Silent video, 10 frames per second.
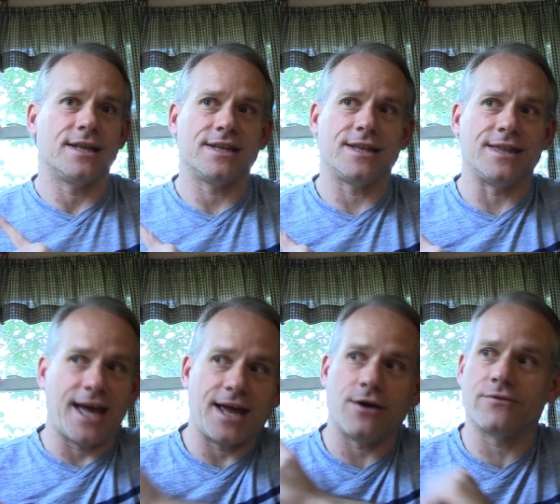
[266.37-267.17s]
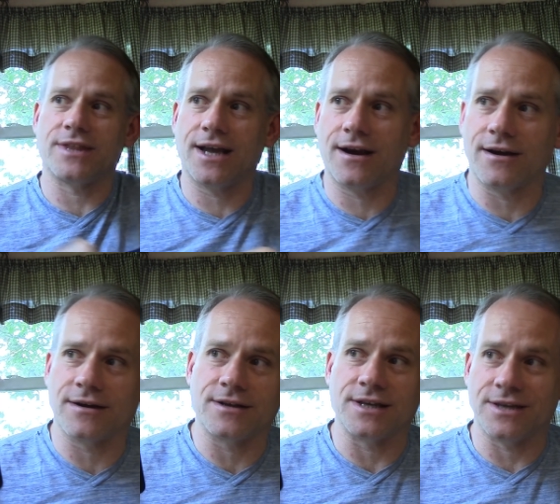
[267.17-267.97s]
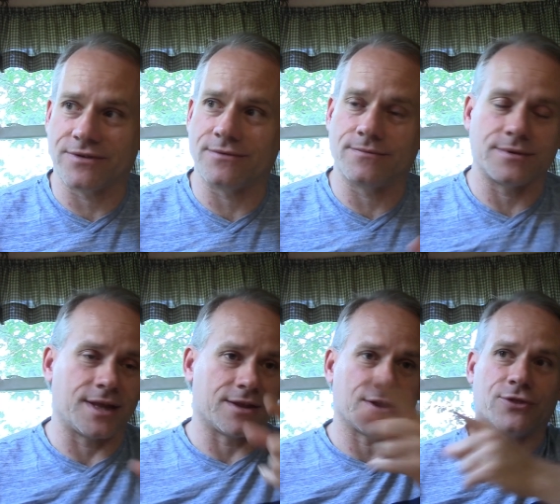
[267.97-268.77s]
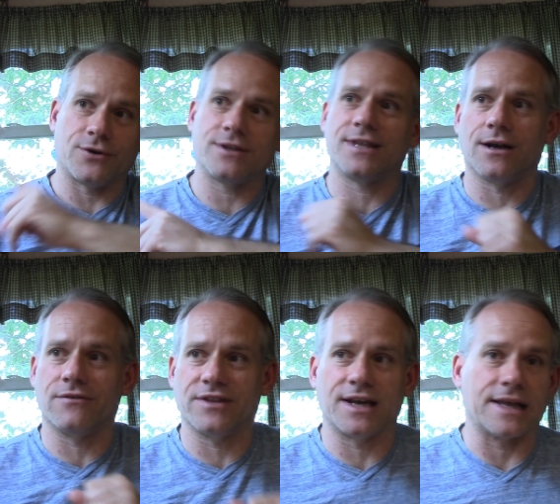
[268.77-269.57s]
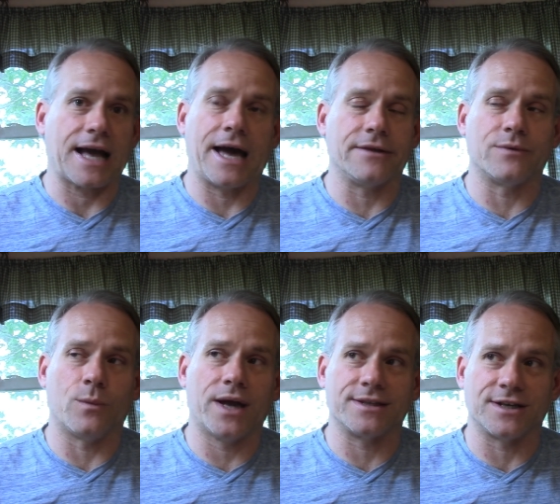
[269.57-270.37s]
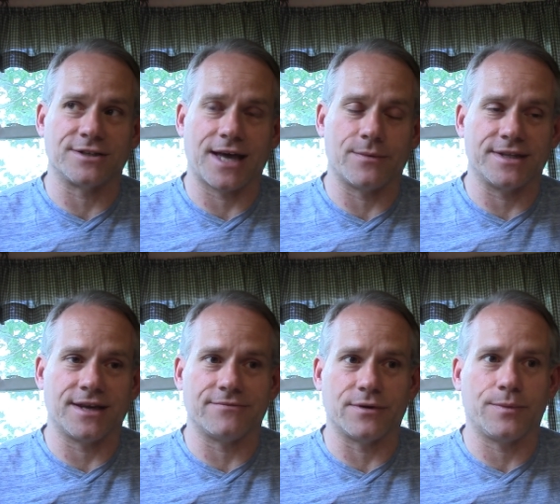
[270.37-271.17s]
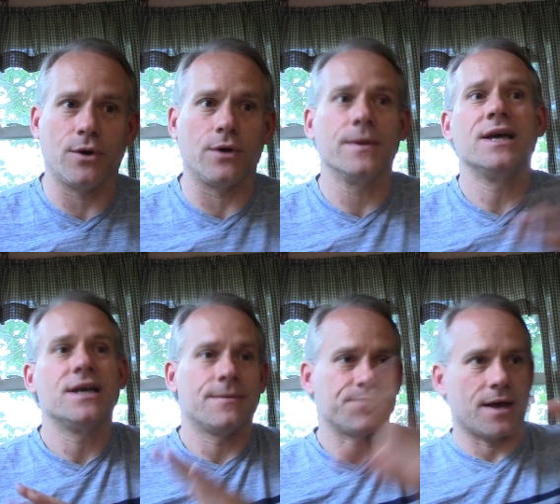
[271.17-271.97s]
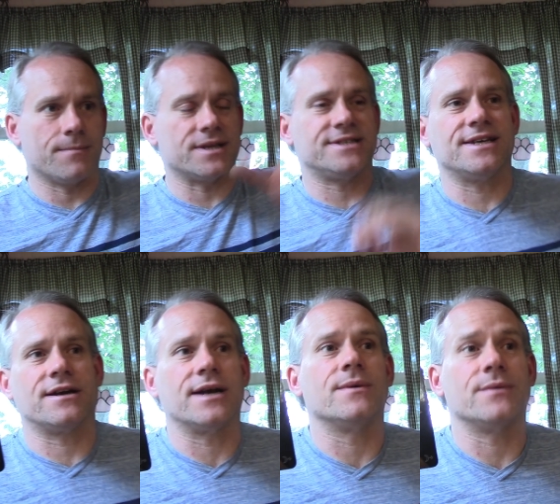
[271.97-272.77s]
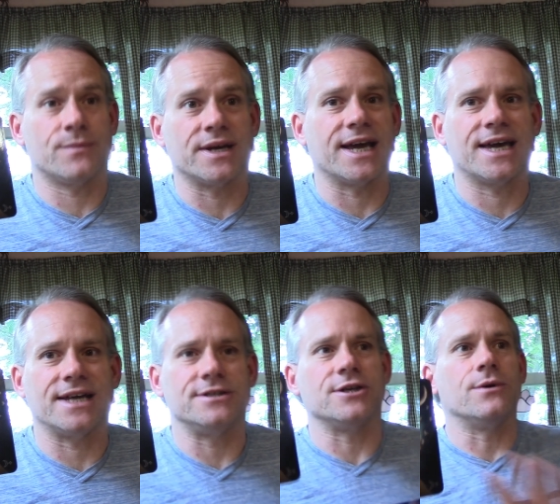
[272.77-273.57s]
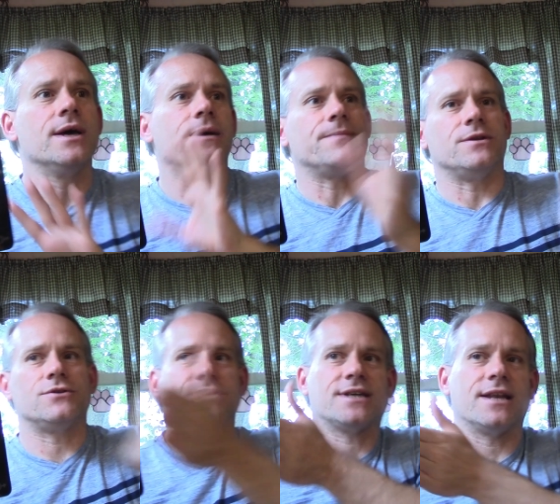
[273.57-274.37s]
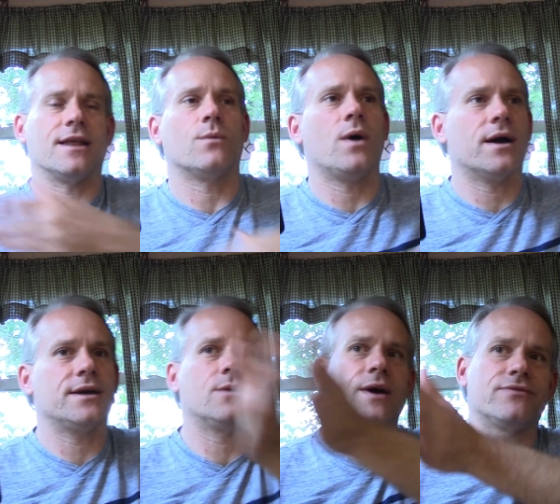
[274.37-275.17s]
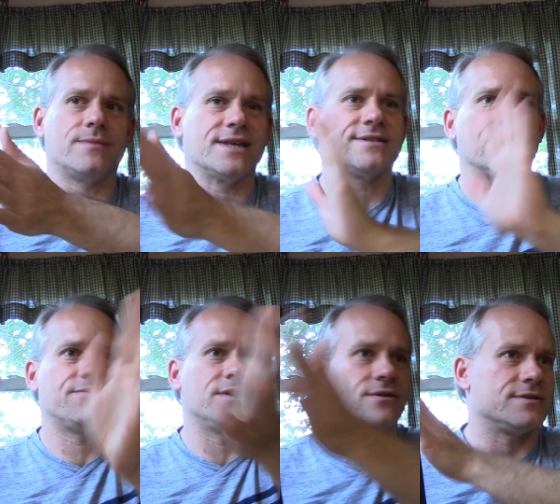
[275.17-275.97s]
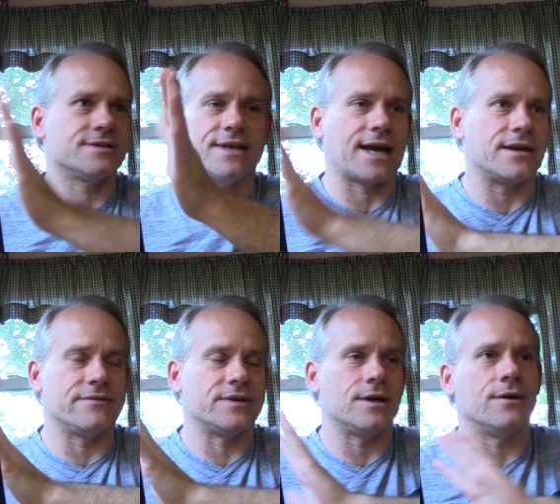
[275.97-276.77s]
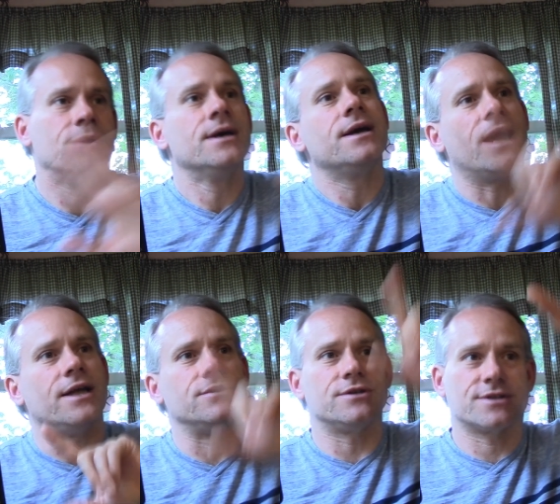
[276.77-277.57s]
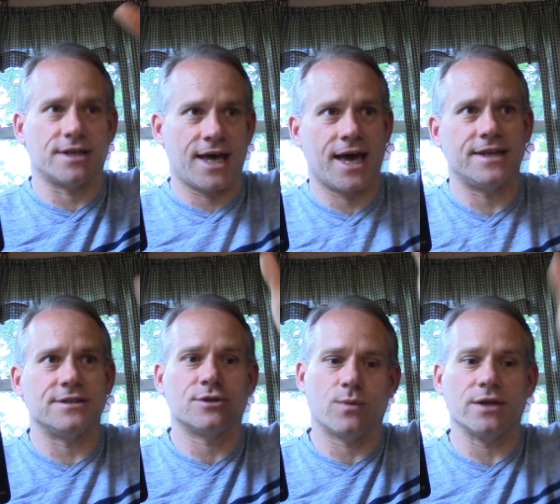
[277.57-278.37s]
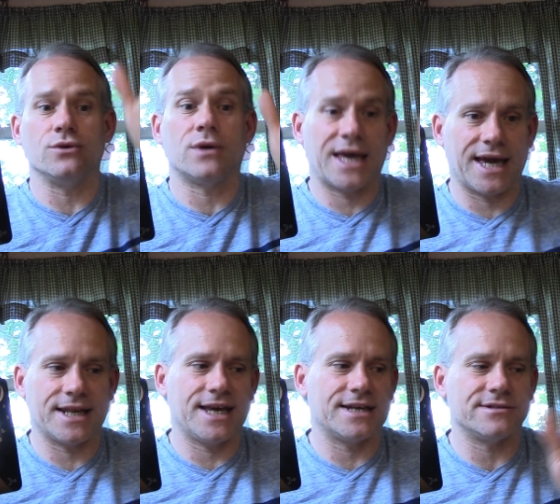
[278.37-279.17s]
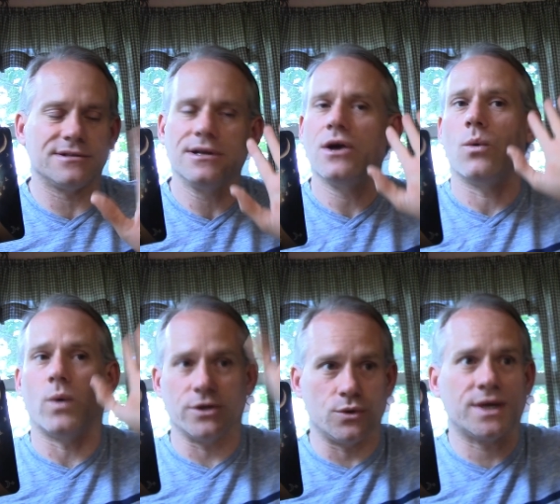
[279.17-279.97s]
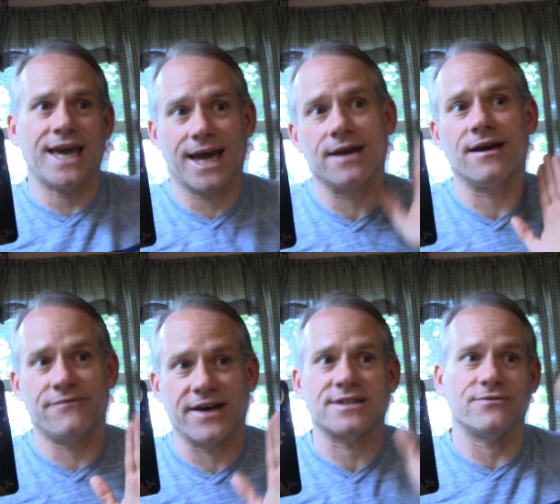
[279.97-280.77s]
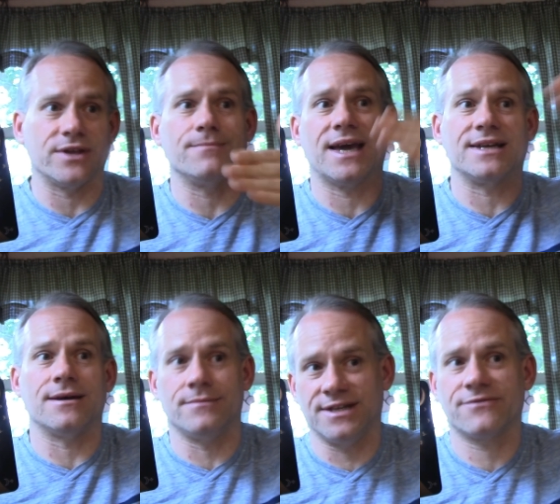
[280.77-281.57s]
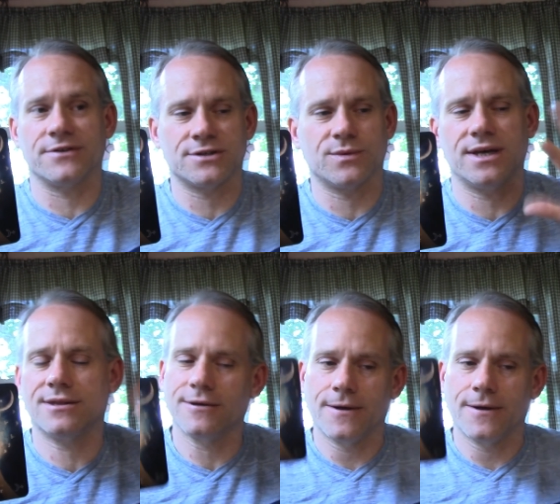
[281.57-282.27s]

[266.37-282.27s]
That over there, even like the third thing over there, like I don't even want to touch that with a 10 foot pole. I'm going to center on what, what I can do. And you're just kind of like walking away from that stuff that you just like, I don't even know. And you're just going to head into what you can handle, what you can effectively make a difference with